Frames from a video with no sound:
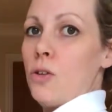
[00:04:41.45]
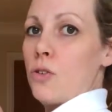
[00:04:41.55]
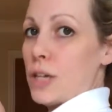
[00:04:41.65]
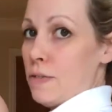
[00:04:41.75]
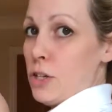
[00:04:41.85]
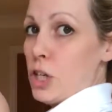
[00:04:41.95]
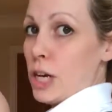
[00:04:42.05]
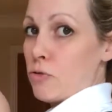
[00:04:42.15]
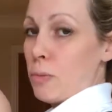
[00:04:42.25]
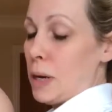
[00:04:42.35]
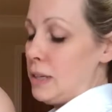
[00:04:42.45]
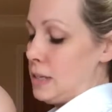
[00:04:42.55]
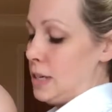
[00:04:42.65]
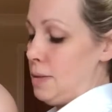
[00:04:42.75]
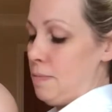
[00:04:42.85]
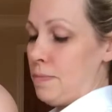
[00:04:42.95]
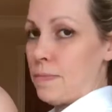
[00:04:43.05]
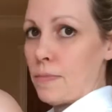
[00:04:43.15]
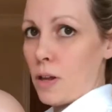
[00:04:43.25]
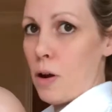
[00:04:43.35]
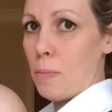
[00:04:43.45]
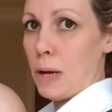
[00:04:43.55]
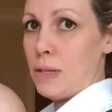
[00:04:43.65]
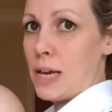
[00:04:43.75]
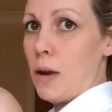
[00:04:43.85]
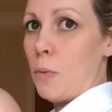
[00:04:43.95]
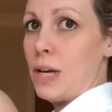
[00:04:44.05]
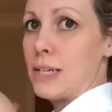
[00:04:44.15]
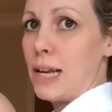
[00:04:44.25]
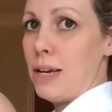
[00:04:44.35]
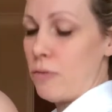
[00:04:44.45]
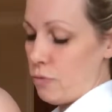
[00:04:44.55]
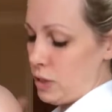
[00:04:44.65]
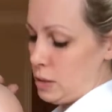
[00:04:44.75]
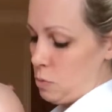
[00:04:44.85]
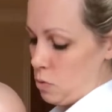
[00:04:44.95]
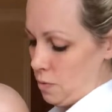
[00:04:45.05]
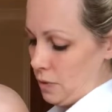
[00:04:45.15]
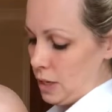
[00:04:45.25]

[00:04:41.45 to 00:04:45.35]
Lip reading: Safety checks remain the same. Are baby's airways clear and visible?